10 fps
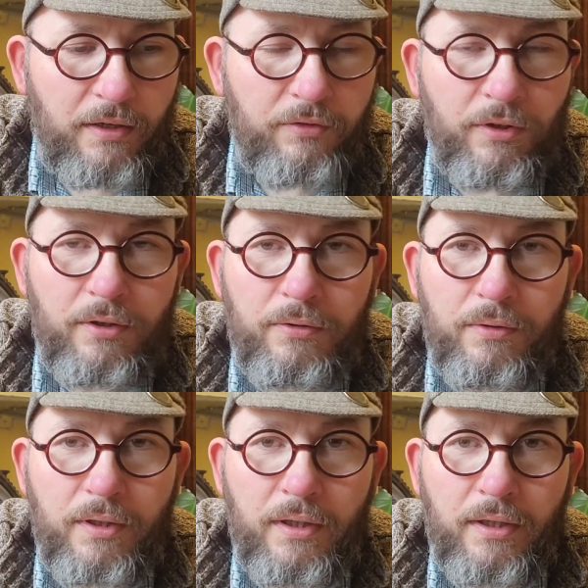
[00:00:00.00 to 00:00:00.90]
So
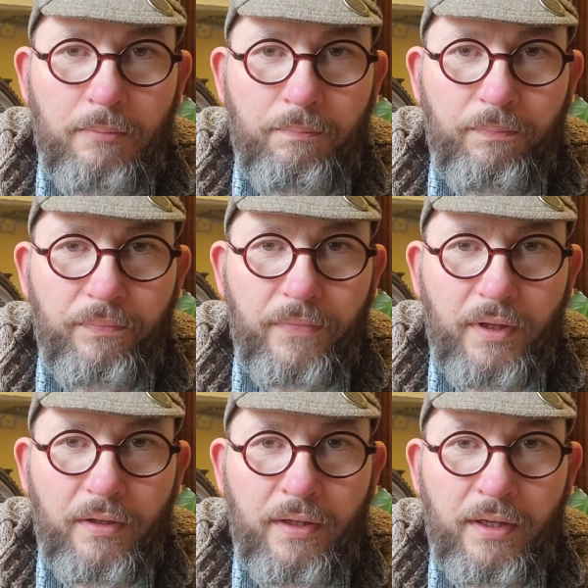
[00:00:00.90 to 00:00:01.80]

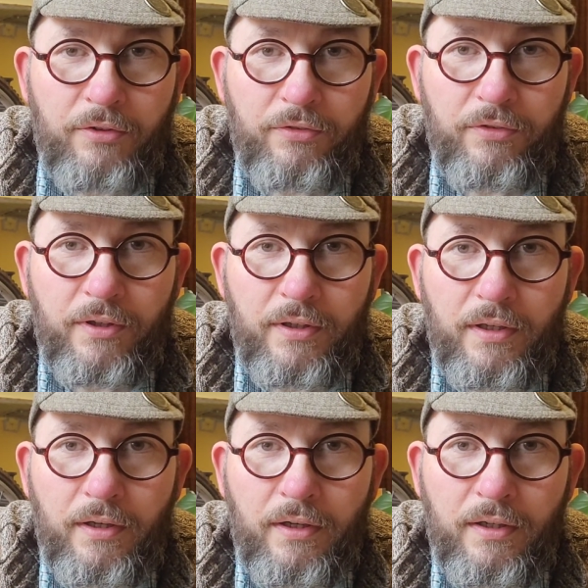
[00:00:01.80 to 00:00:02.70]
yes,
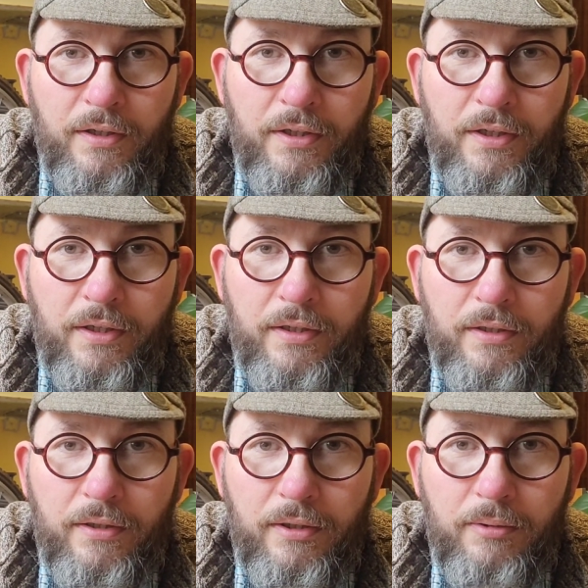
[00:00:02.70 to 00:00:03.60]
I
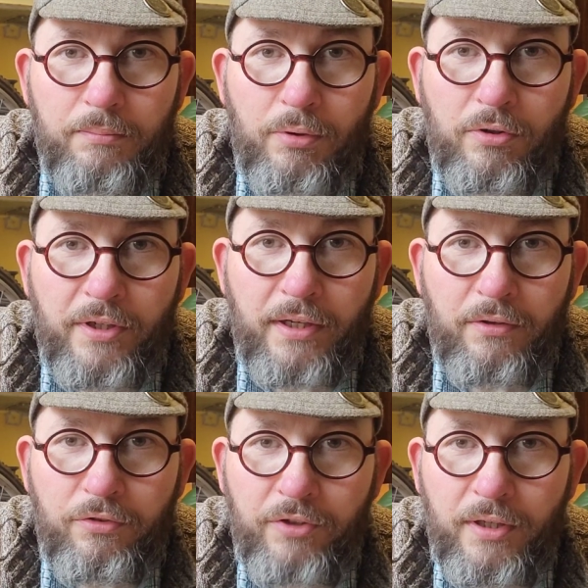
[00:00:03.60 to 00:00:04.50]
pulled it out of the
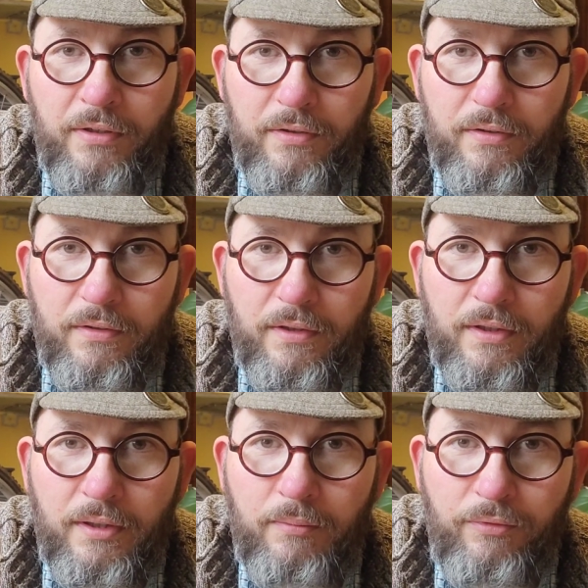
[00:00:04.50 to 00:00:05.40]
shed
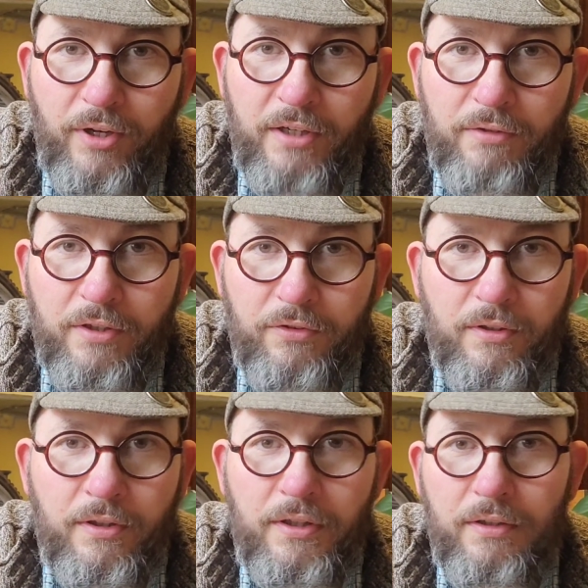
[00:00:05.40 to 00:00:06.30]
fairly
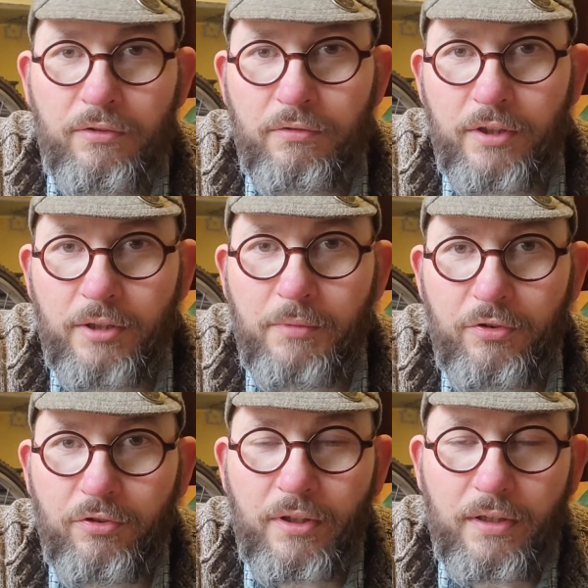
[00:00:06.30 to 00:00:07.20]
recently to
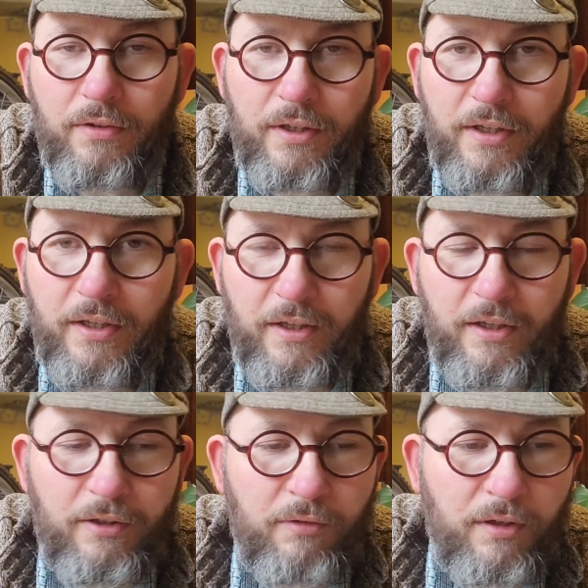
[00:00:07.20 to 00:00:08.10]
recommission it,
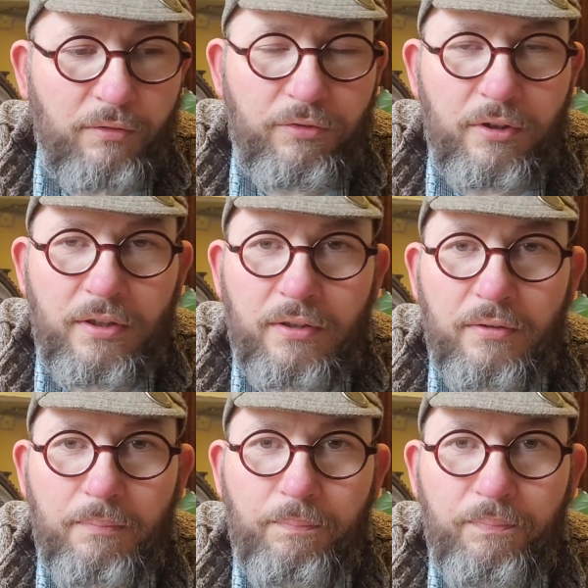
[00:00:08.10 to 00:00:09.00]
ready for
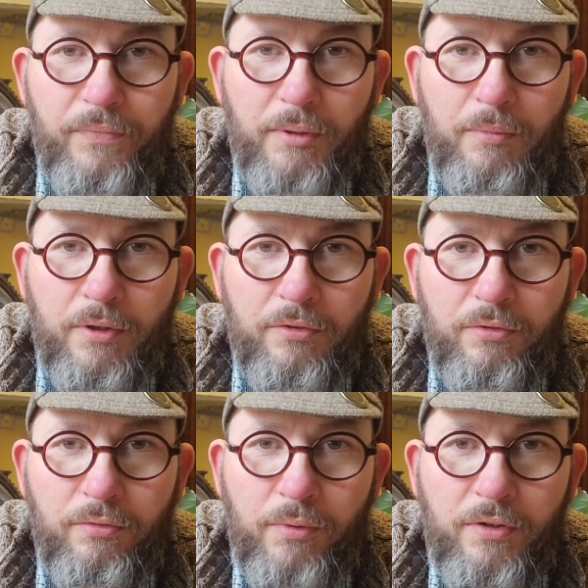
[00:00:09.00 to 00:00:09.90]
my sort
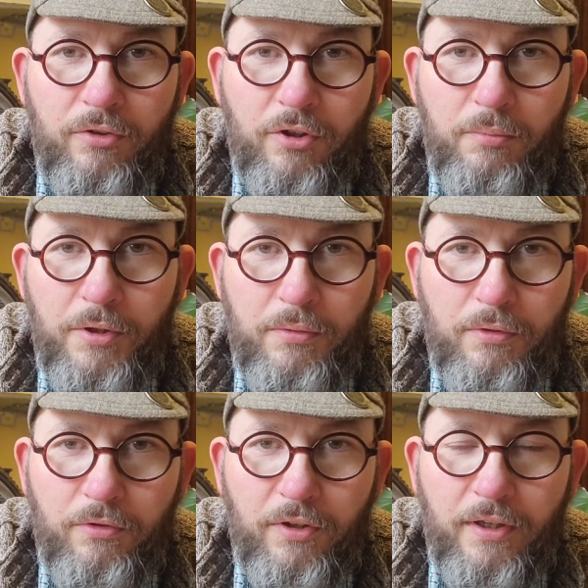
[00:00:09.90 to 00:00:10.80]
of winter
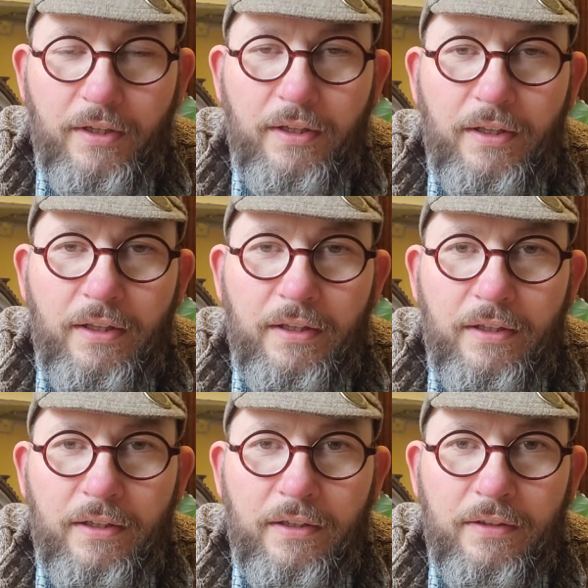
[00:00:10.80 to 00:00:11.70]
commutes,
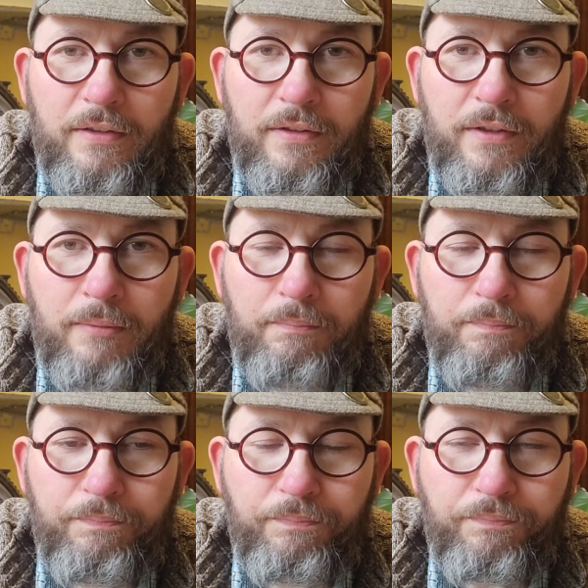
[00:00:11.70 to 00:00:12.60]
and
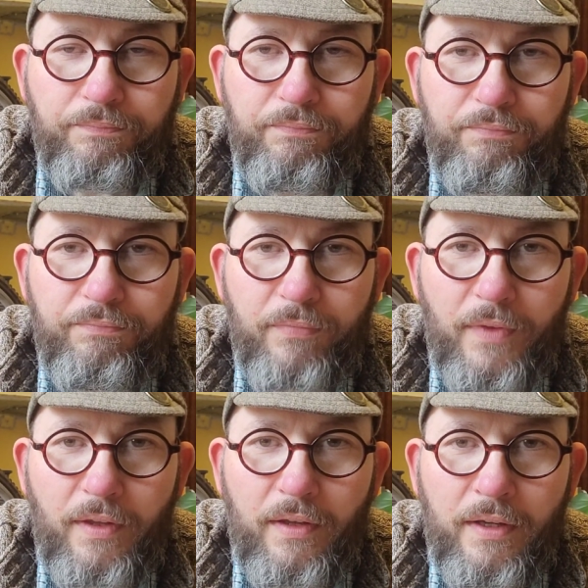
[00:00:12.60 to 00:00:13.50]

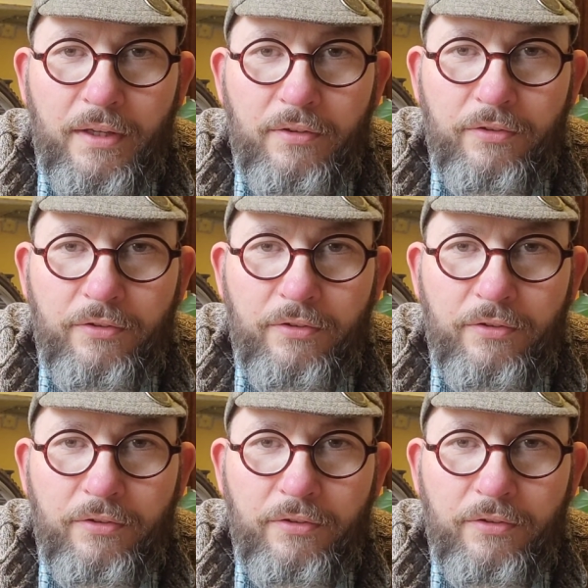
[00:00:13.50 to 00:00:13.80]
it